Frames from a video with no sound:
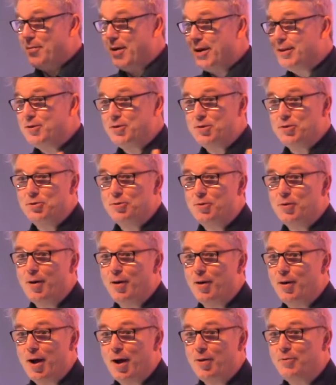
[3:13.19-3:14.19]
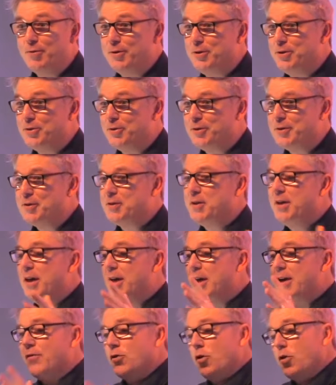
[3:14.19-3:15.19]
Mind you, I'd rejoice.
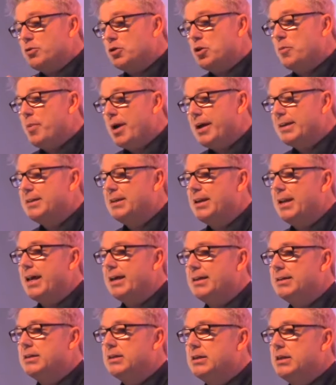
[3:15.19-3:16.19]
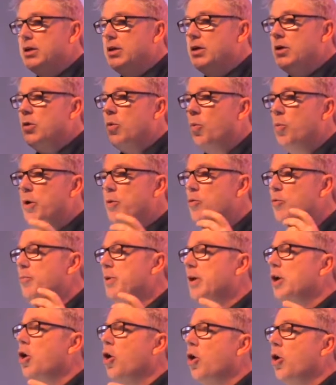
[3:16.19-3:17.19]
If the Lord was to come back tonight, we would
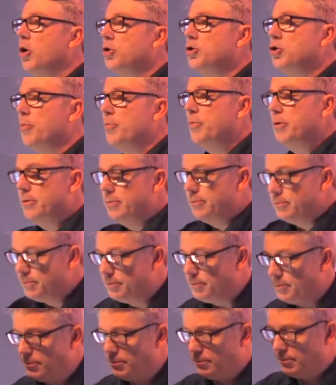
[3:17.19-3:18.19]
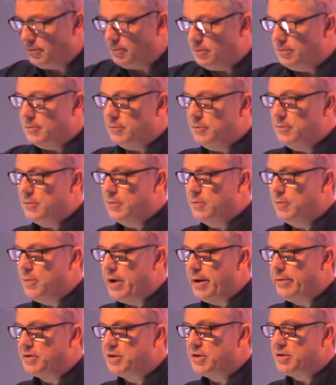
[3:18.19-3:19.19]
be caught up. The
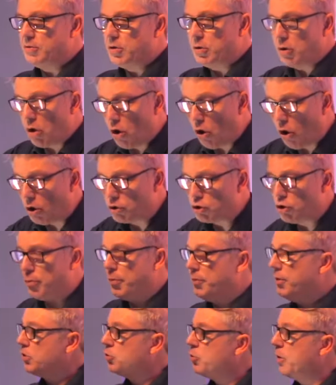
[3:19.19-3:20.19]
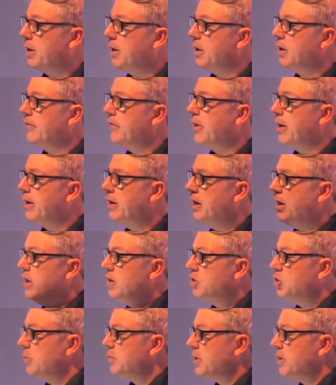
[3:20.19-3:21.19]
Bible says you're caught up in the twinkling of an eye.
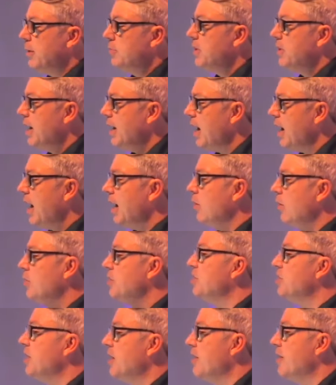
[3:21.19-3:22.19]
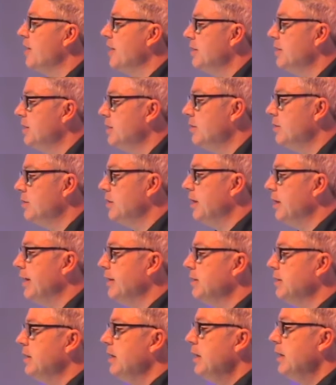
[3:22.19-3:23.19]
Sometimes I'm going to say things here
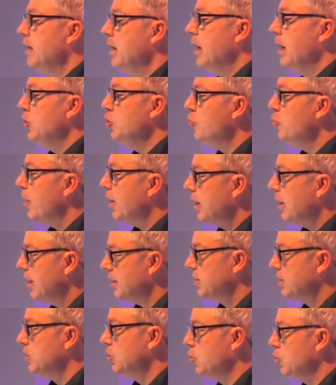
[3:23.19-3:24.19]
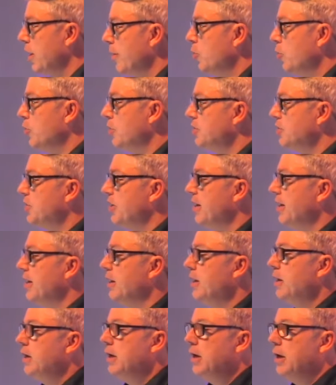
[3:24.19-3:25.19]
tonight, and you might listen to what I'm going to
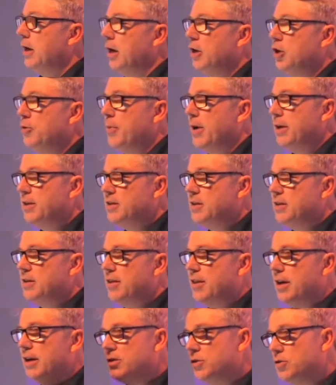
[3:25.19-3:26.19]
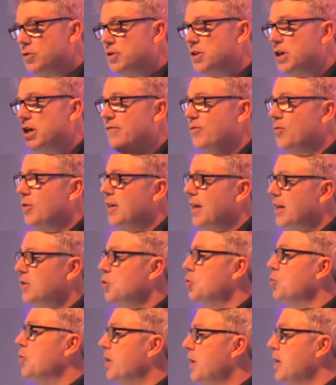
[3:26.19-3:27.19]
say, and you might think to yourself, "Well,
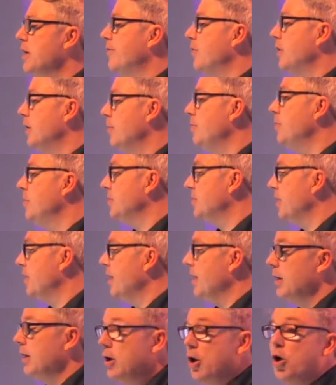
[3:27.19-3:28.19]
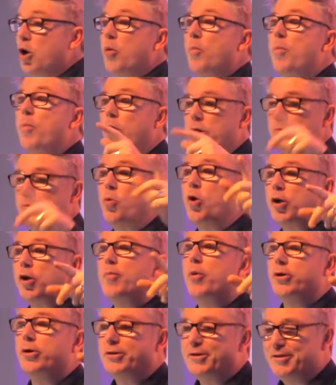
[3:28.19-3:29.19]
that's okay for him to say, but what
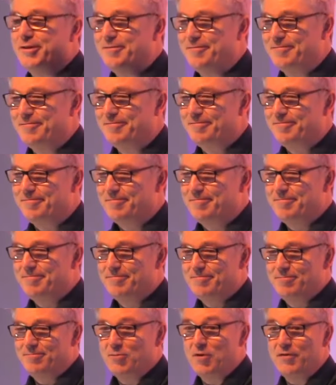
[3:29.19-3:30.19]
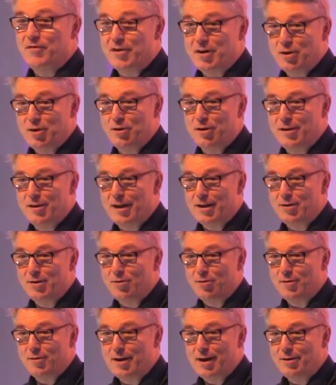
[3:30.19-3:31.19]
about..." We're very good at that in
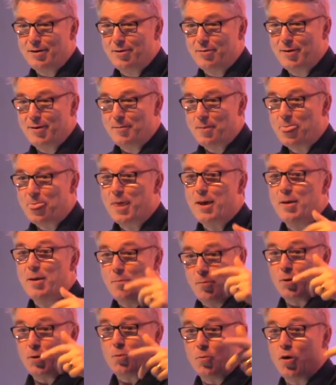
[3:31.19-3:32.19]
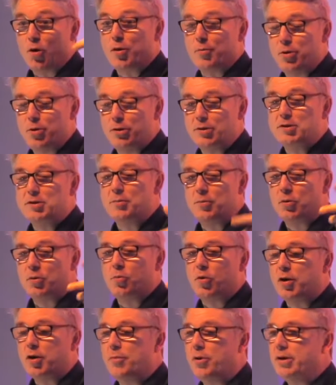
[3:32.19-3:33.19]
Northern Ireland, aren't we? "But what about? But
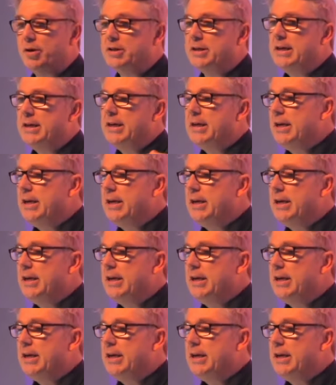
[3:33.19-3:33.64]
what about?"